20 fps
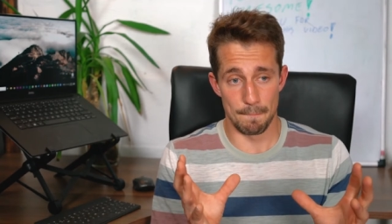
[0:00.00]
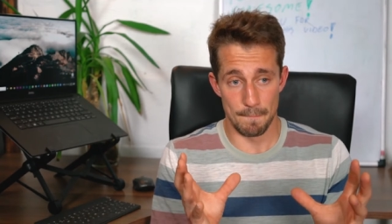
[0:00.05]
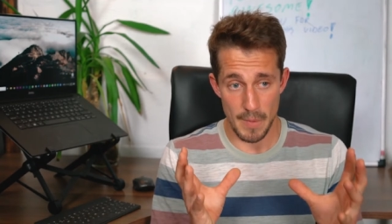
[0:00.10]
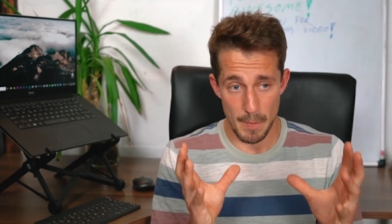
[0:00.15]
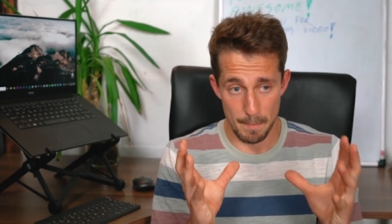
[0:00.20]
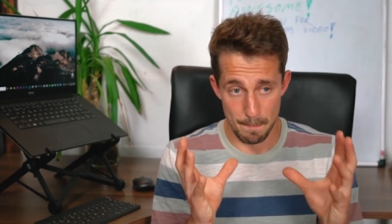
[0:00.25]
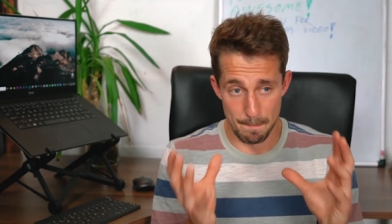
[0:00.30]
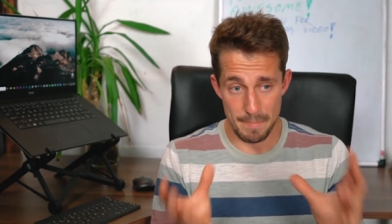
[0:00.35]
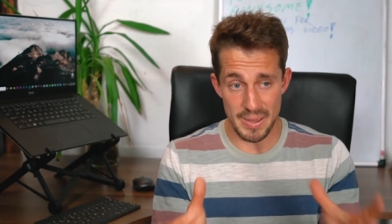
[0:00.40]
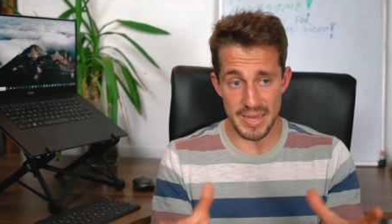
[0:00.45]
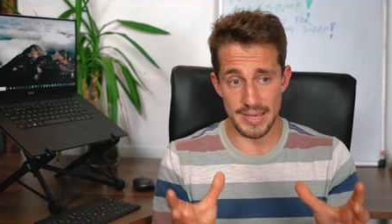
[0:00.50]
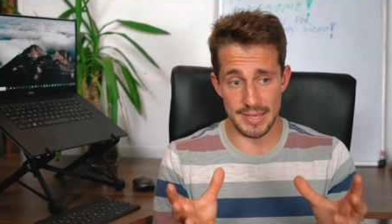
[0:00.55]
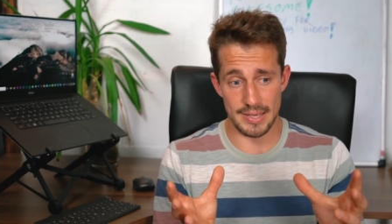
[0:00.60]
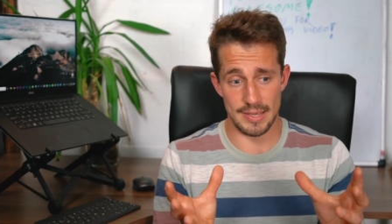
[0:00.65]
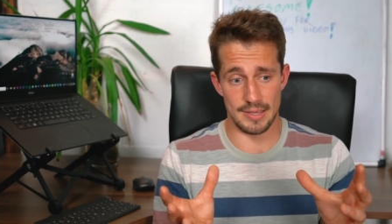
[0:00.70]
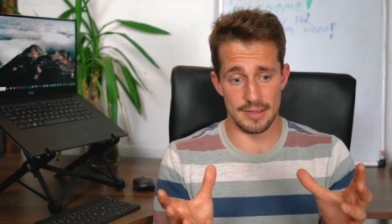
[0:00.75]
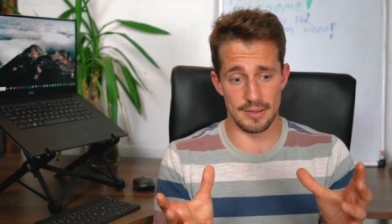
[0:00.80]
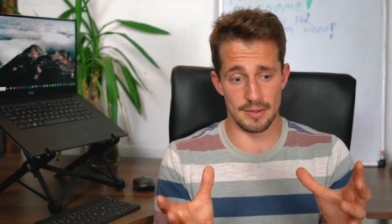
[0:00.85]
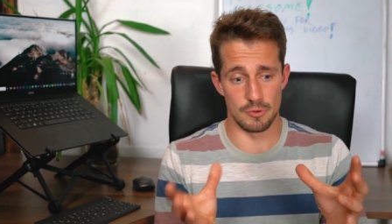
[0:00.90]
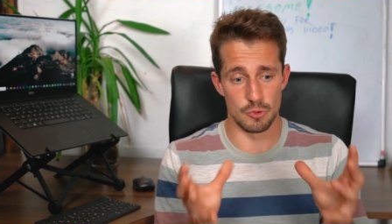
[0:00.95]
a big
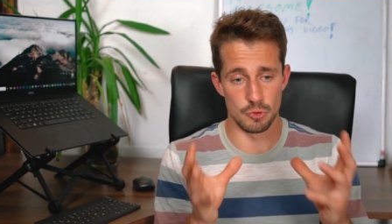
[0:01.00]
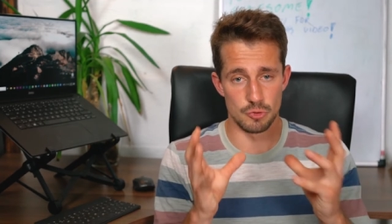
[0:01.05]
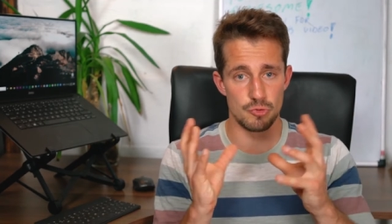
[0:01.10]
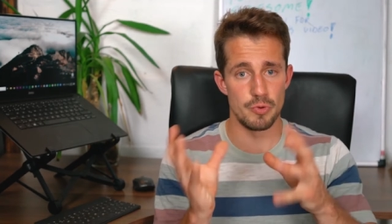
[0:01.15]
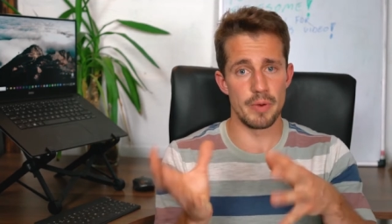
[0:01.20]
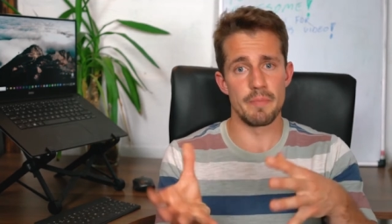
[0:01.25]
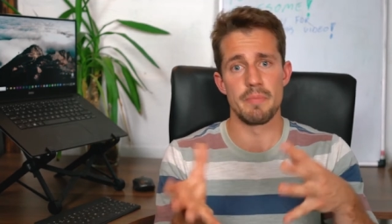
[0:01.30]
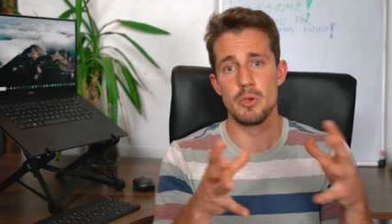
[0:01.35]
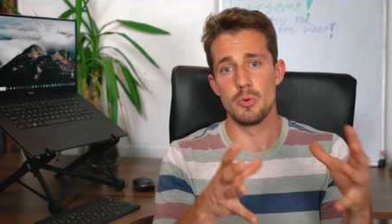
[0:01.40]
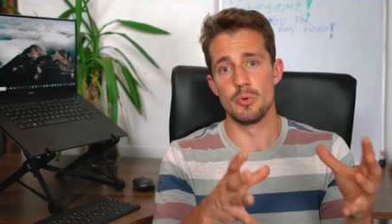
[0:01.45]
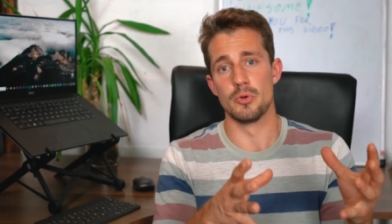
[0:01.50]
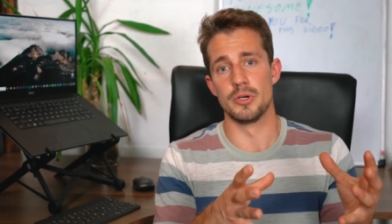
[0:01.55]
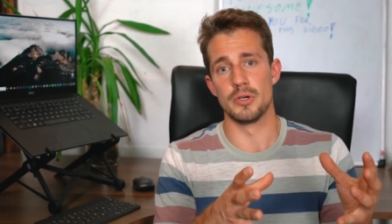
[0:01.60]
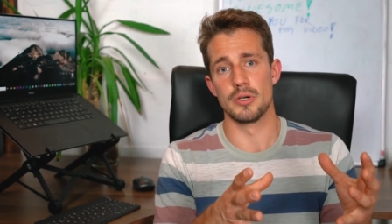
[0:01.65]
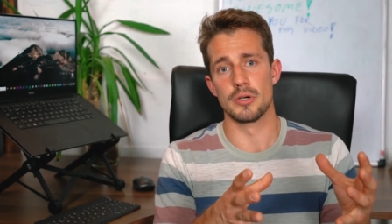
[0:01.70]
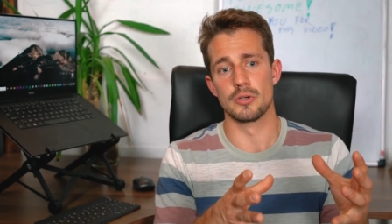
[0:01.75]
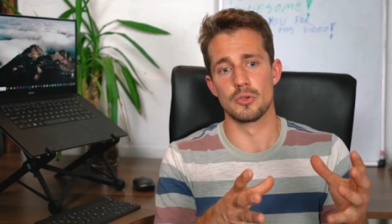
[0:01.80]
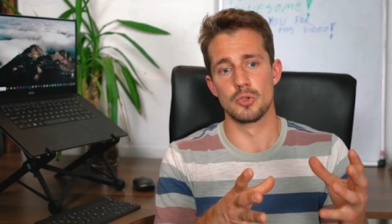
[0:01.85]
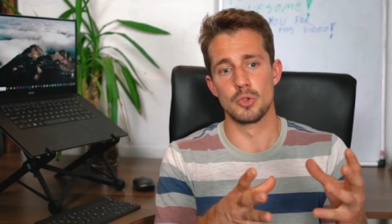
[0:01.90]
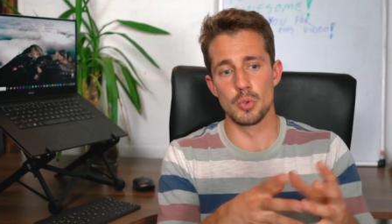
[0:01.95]
contributor
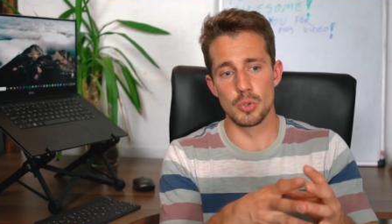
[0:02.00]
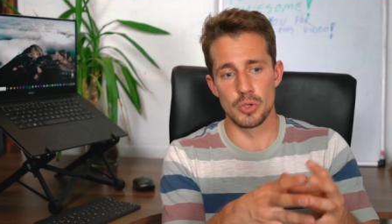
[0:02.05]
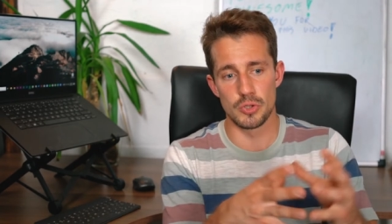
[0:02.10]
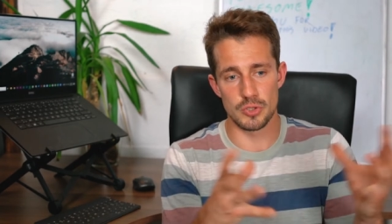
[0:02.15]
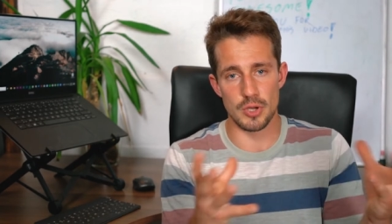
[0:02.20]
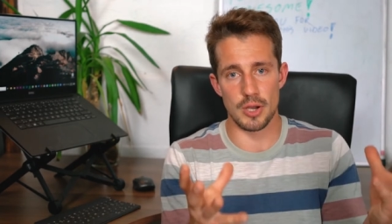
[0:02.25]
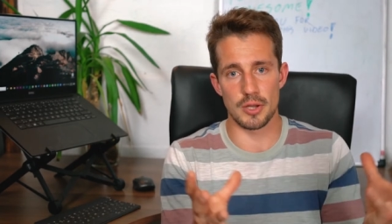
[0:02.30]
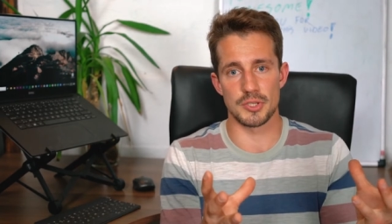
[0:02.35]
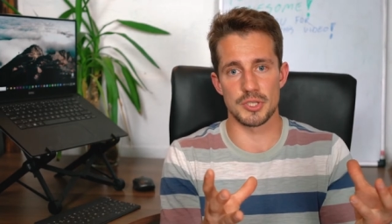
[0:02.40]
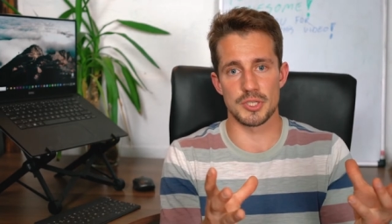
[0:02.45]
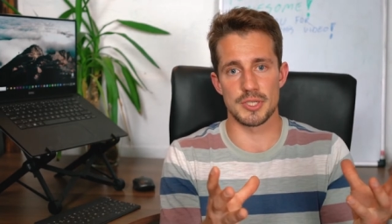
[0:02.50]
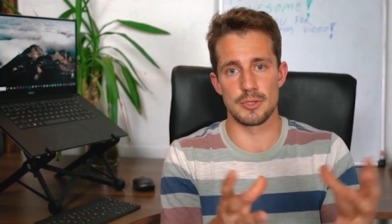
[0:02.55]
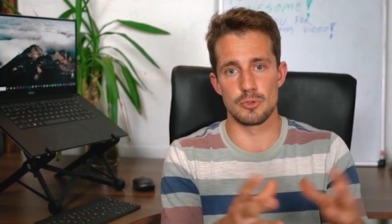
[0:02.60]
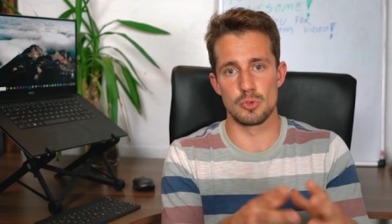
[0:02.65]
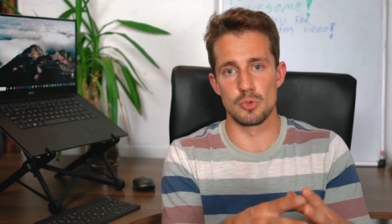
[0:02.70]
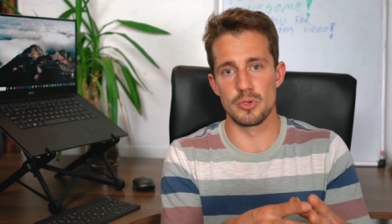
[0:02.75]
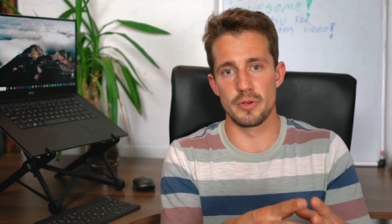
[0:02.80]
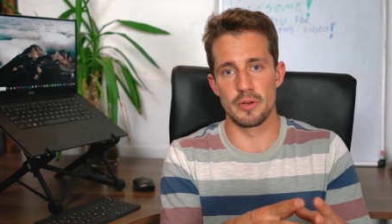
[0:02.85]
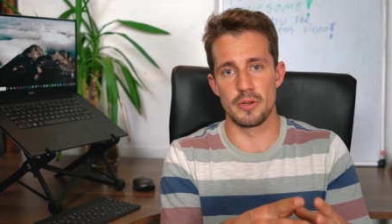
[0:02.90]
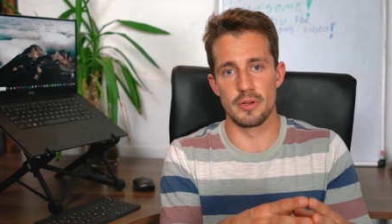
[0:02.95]
to the thoughts and
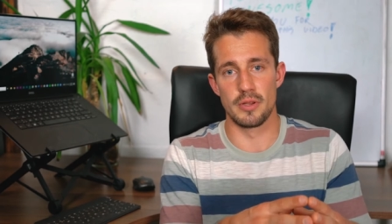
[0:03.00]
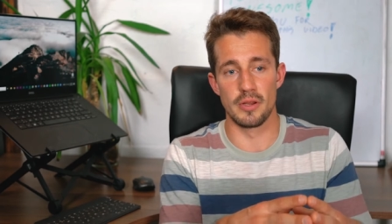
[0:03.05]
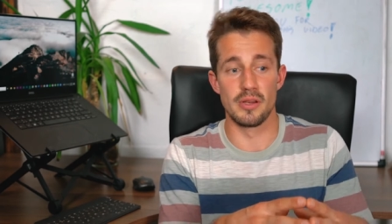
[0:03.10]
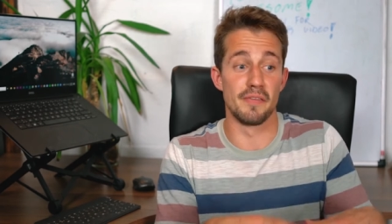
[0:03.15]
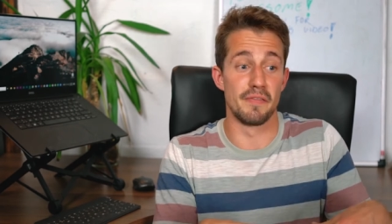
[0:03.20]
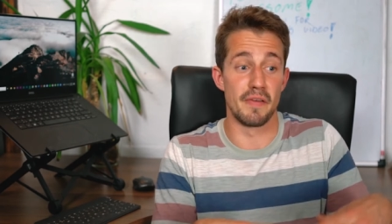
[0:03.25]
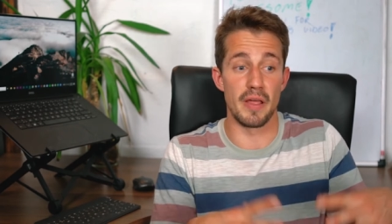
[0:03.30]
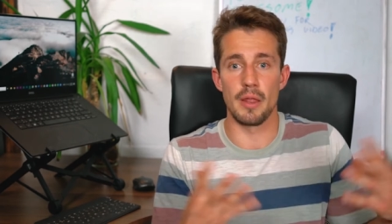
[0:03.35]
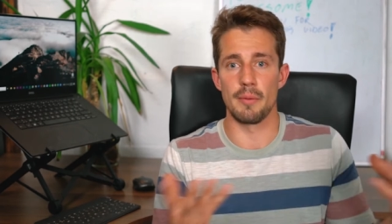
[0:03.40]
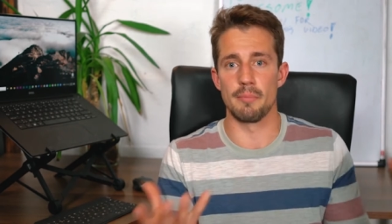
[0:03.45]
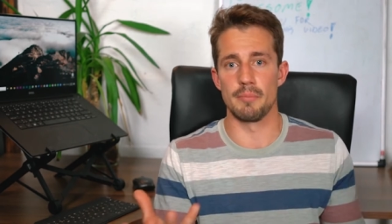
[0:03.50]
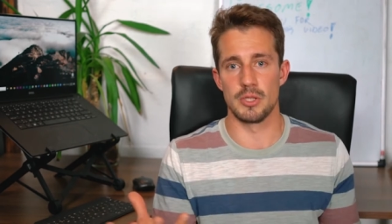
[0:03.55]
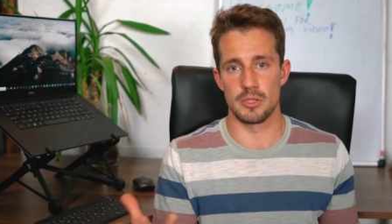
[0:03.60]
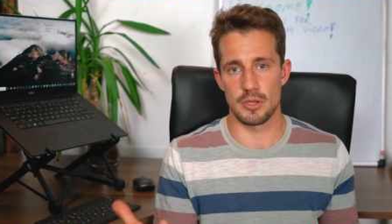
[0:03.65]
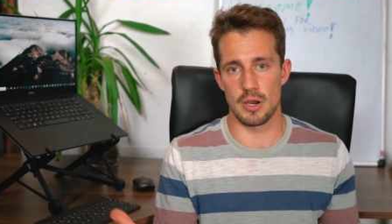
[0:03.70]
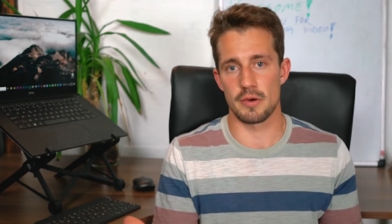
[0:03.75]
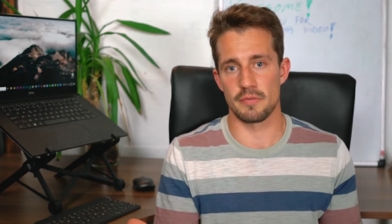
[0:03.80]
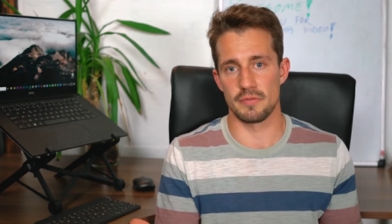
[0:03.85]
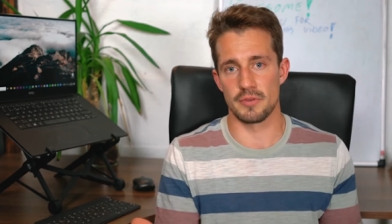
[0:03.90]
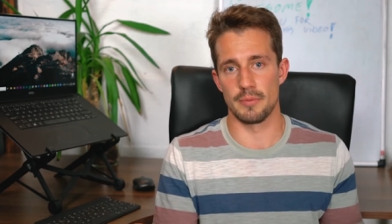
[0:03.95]
to the development
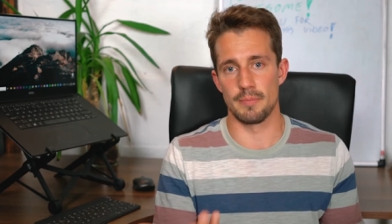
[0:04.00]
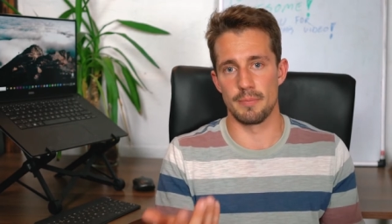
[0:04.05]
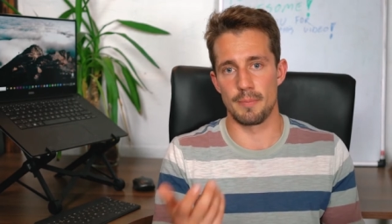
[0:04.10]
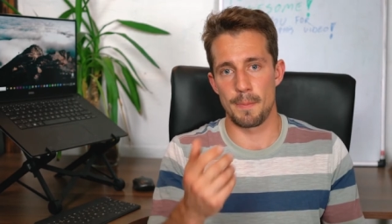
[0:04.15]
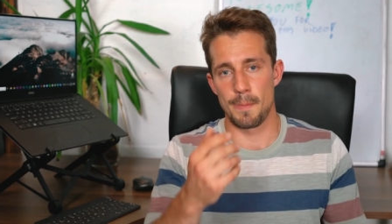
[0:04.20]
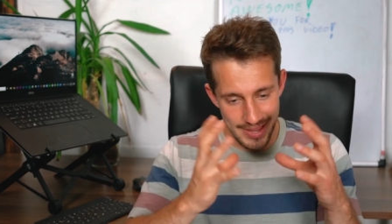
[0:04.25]
of them.